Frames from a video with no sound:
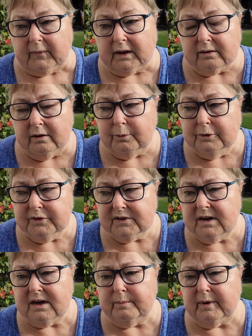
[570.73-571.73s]
So we'll
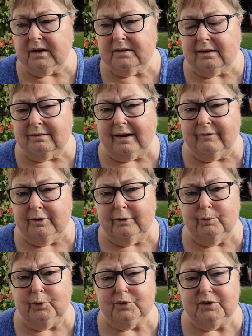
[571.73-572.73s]
see. But I don't have a lot
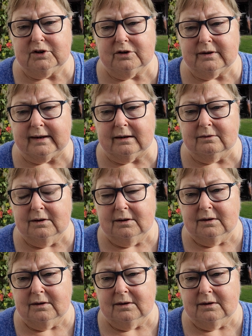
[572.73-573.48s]
more to do now.